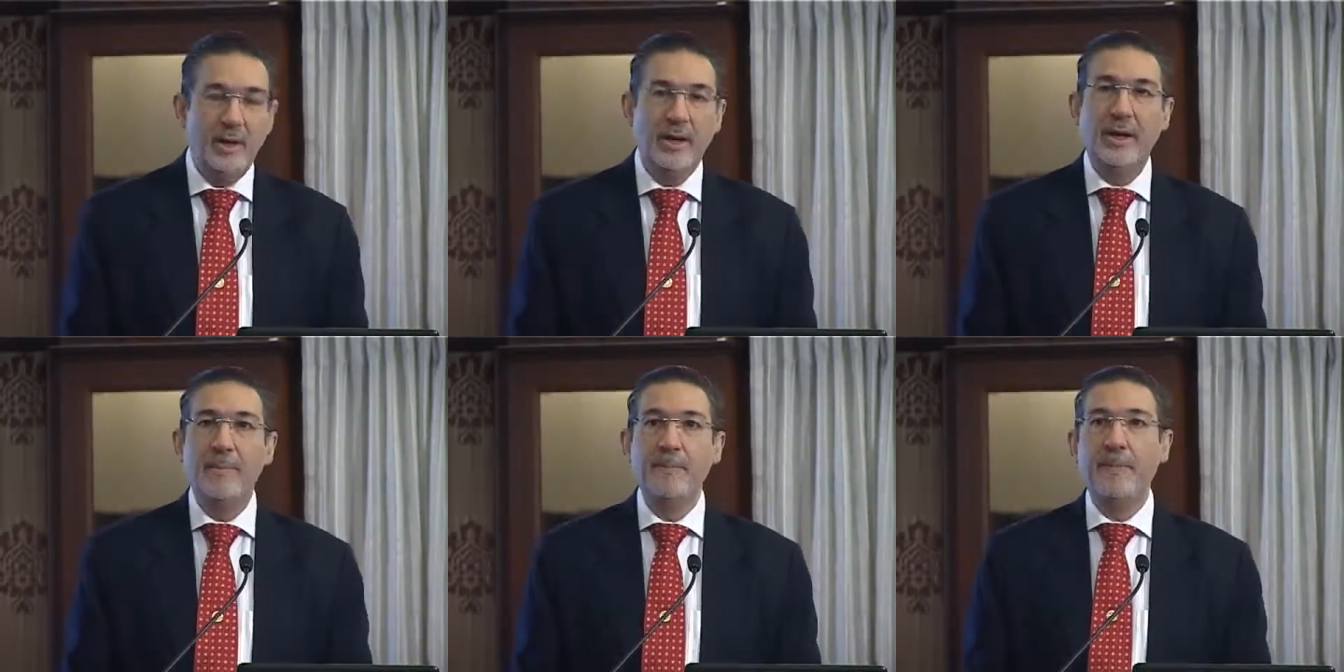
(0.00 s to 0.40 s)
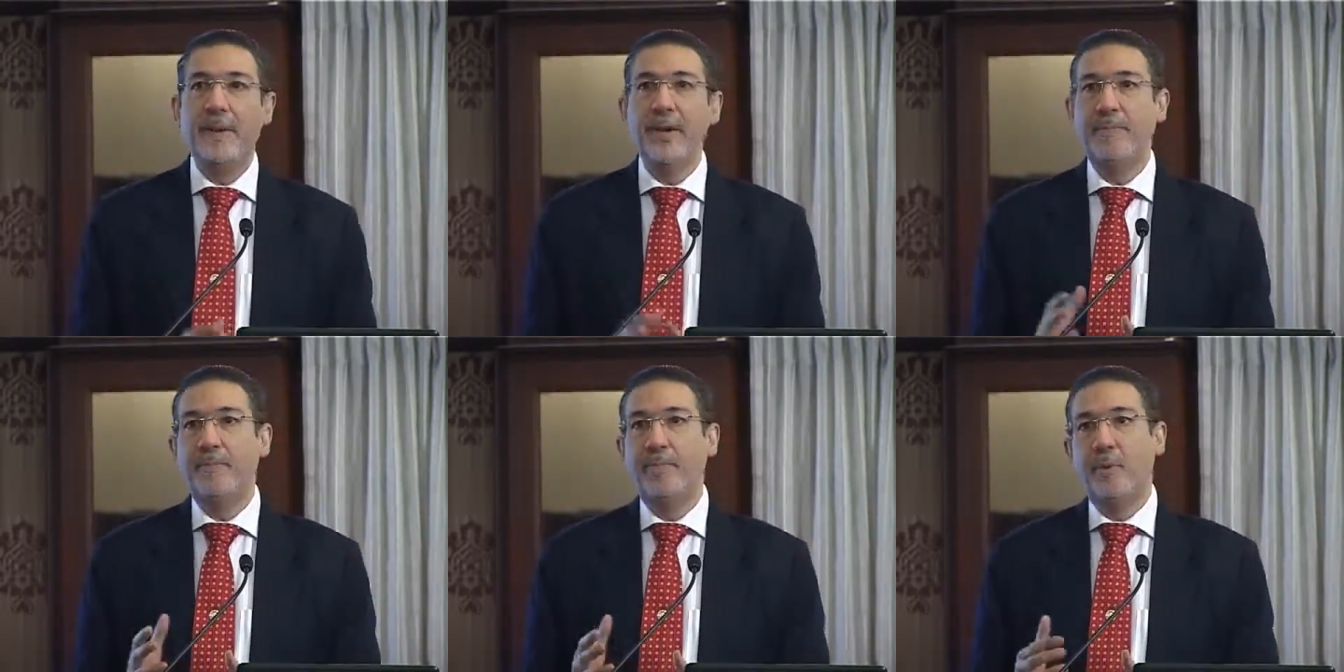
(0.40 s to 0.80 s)

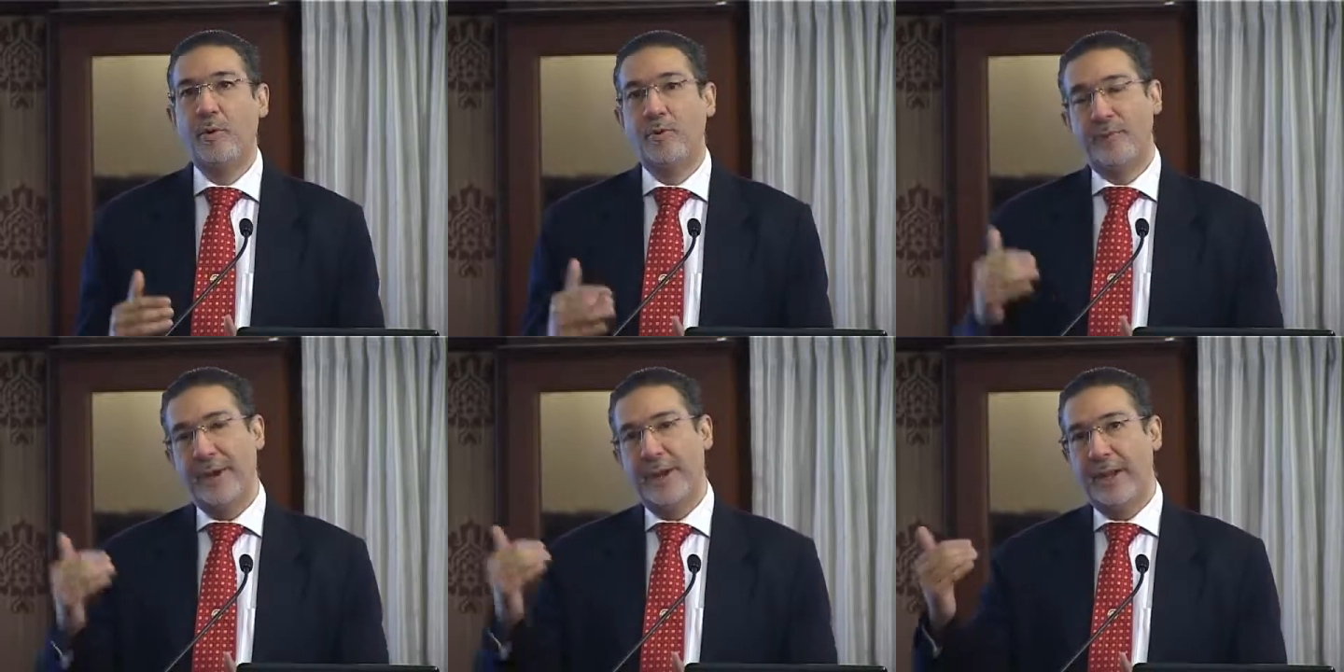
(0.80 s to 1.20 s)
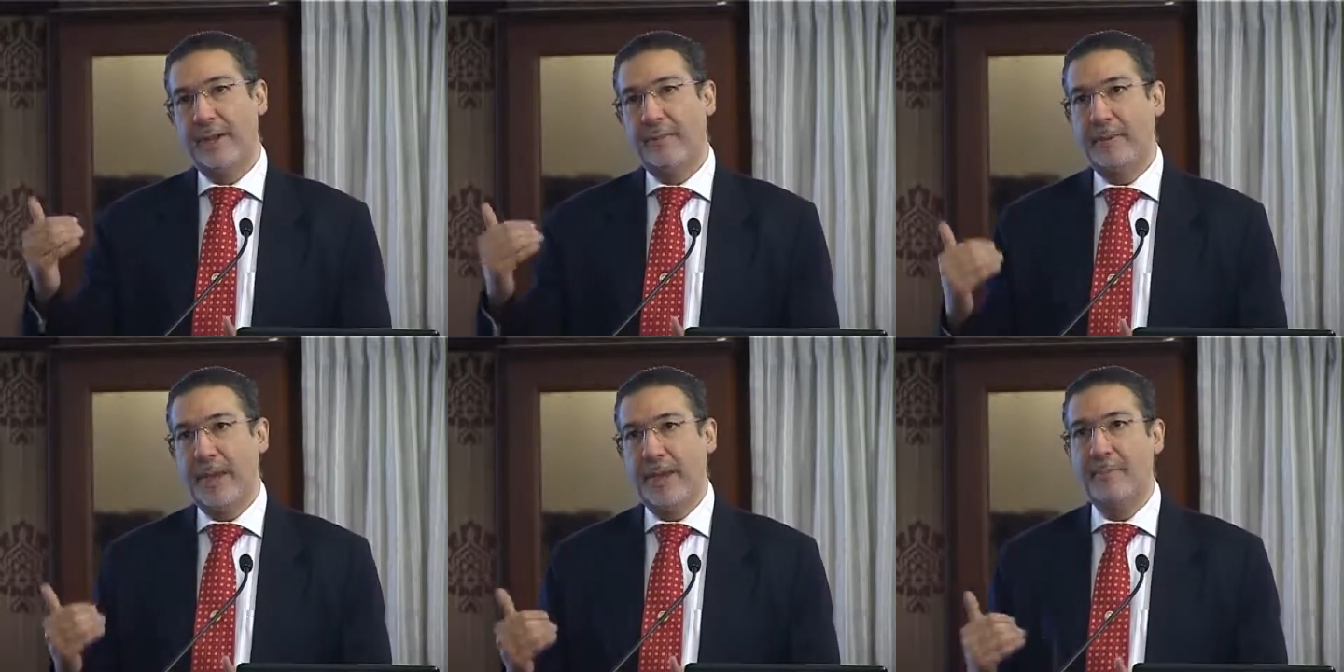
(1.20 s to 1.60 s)
complete proof, and he
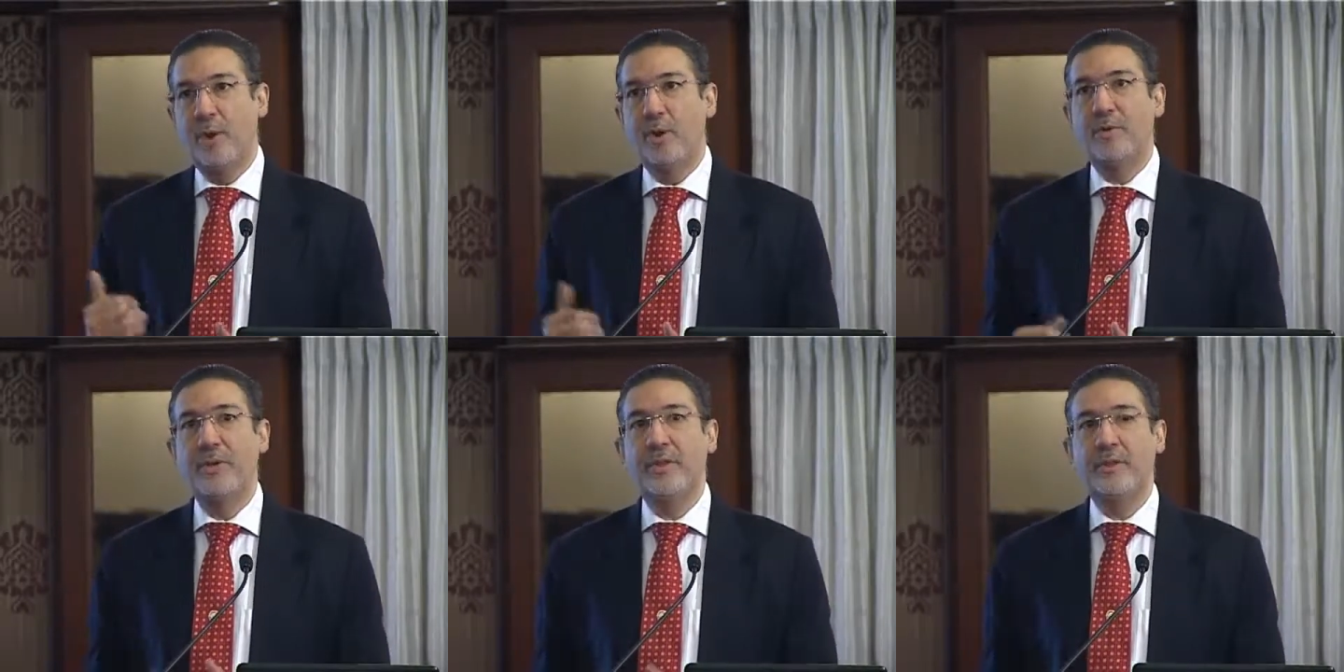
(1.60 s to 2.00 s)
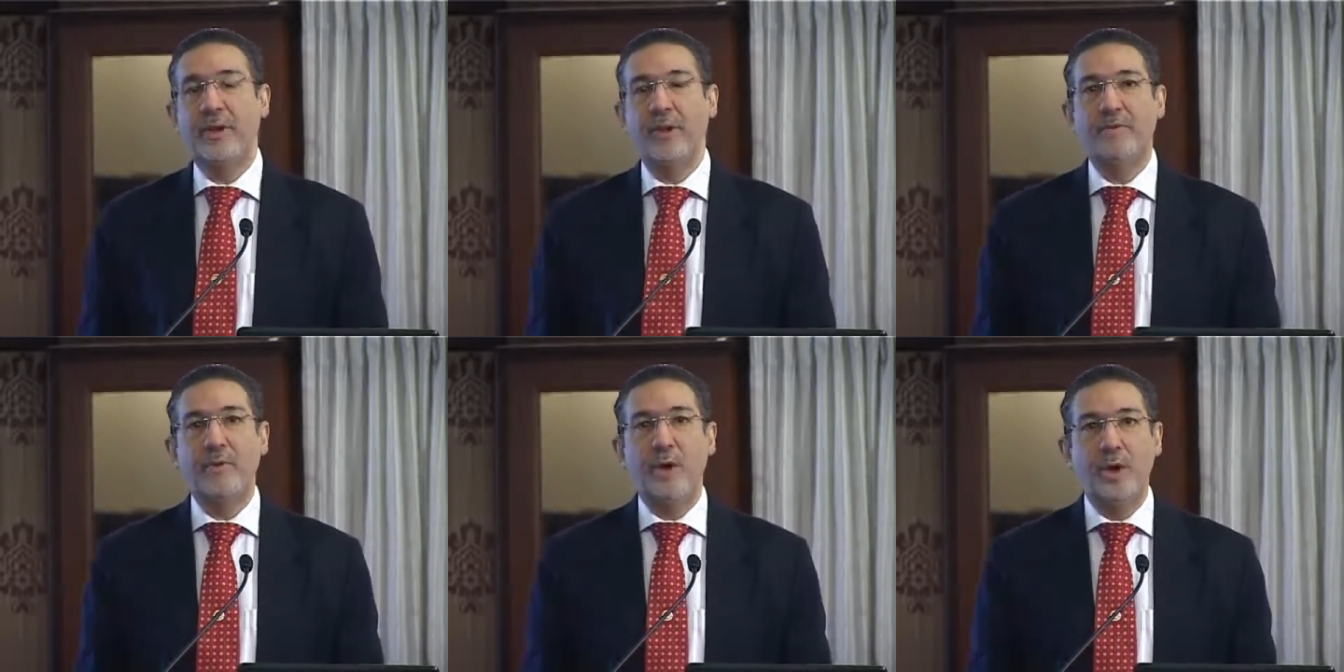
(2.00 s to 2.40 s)
came out with
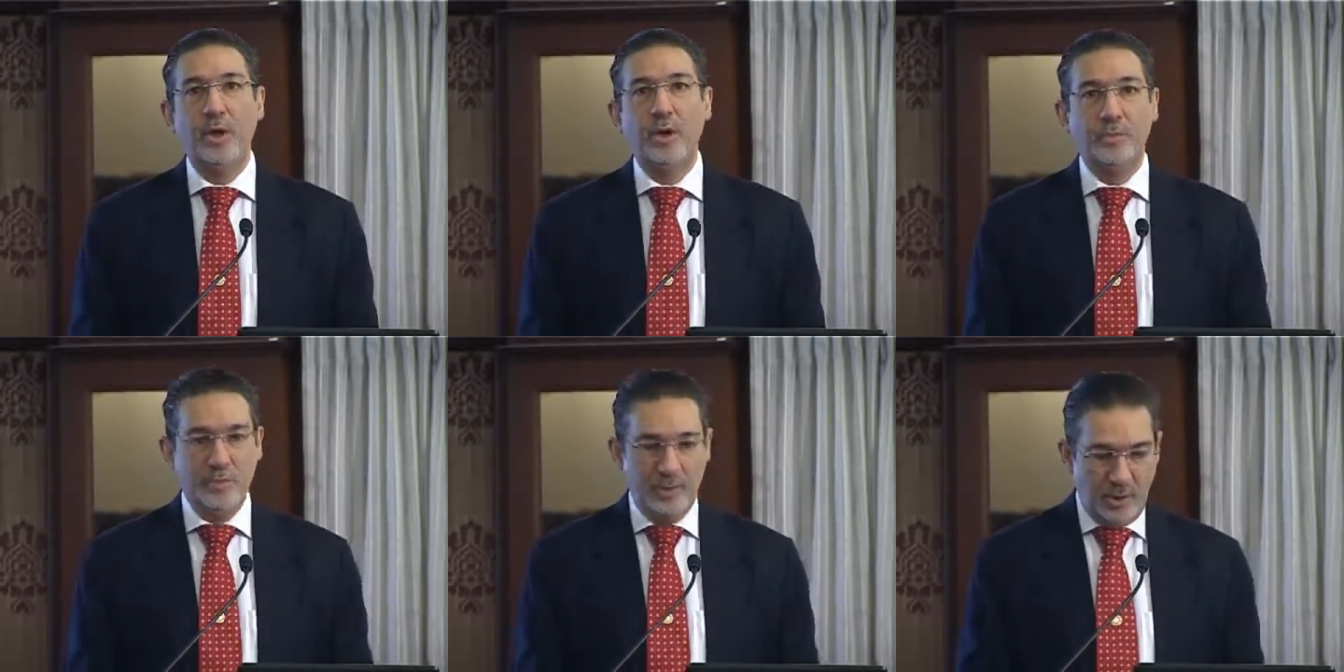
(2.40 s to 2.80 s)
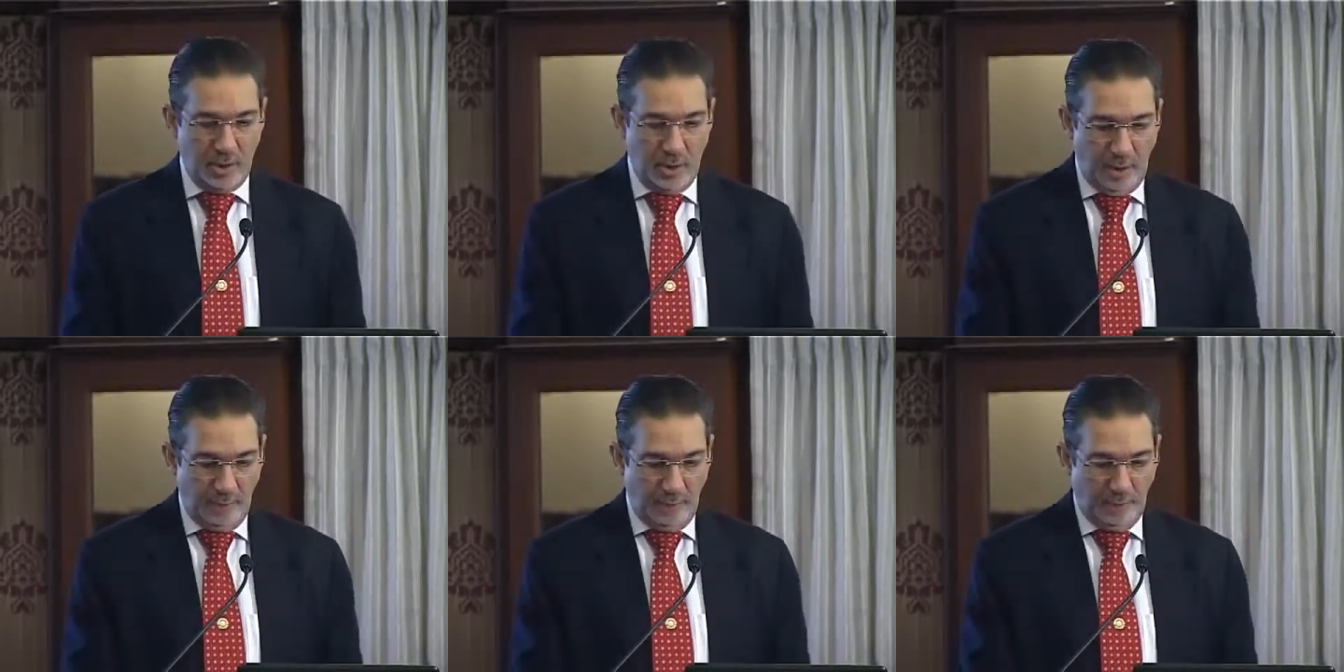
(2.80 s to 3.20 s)
three volumes
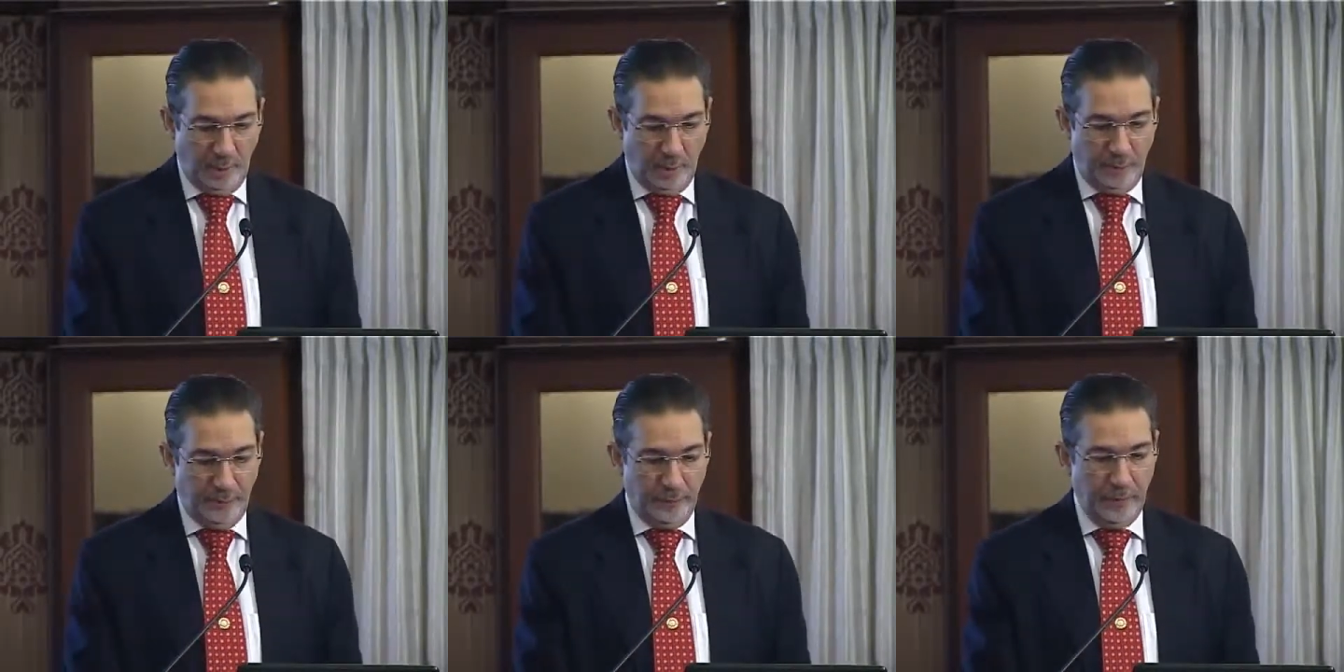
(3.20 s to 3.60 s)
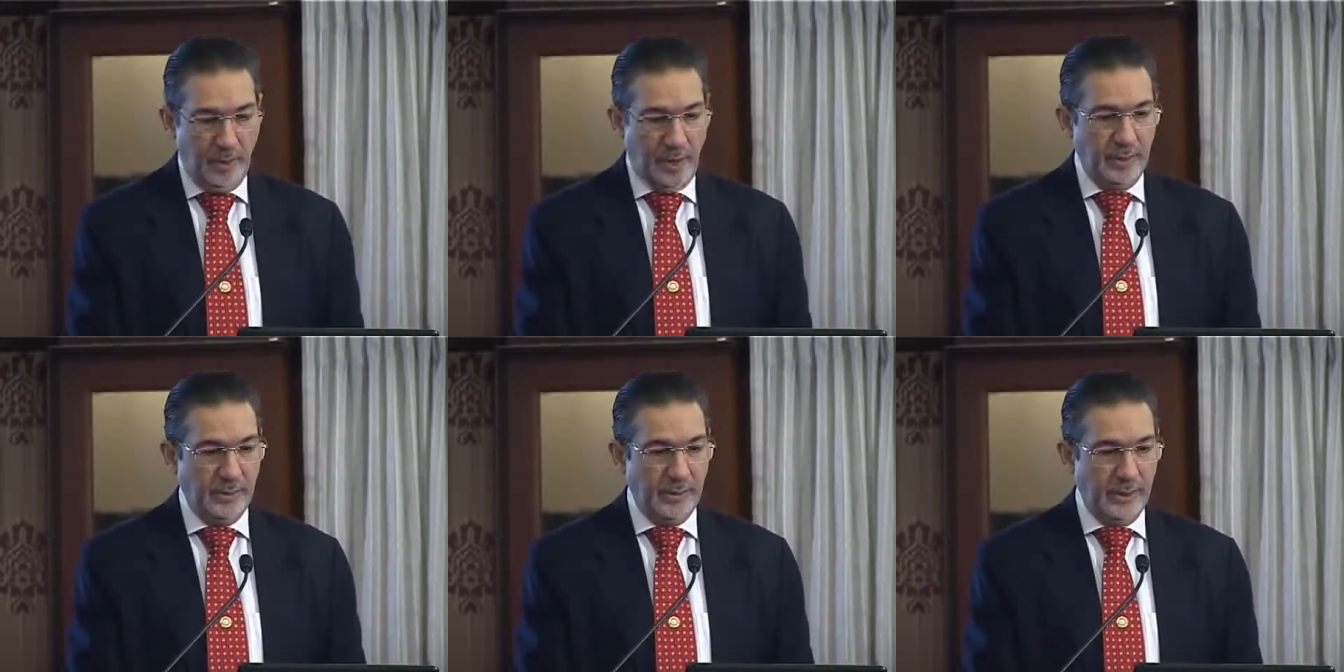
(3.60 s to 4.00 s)
of proof
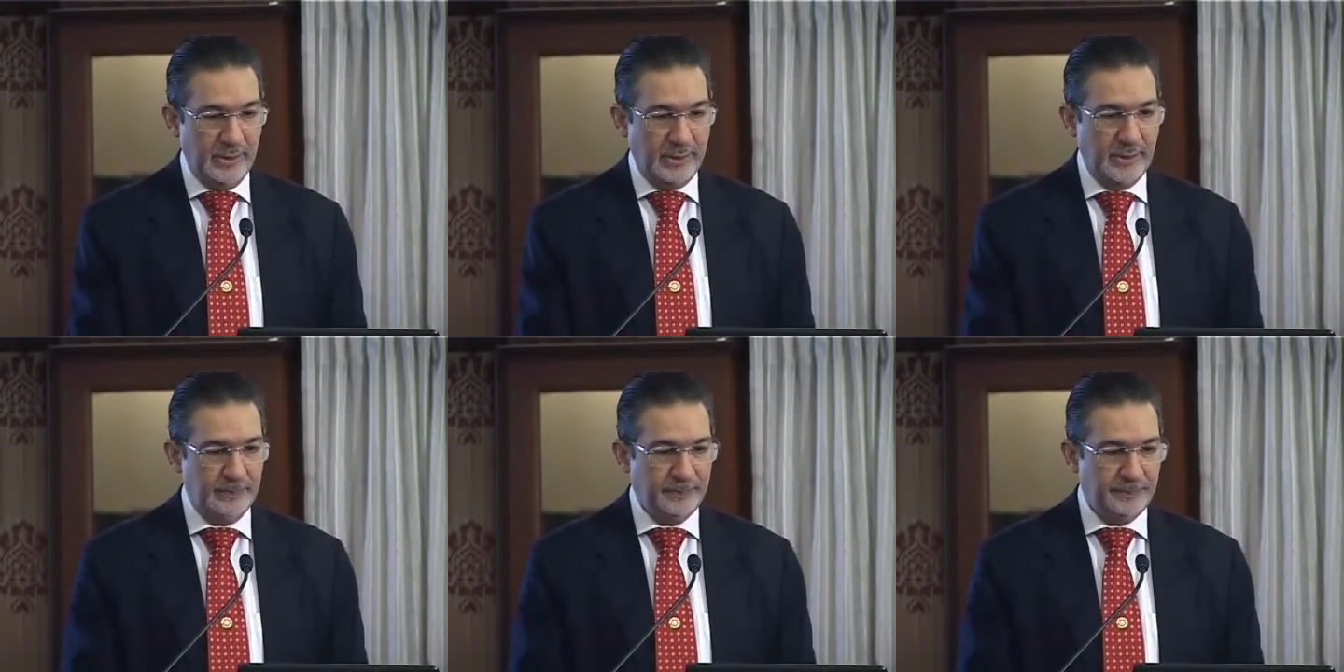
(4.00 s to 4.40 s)
on this.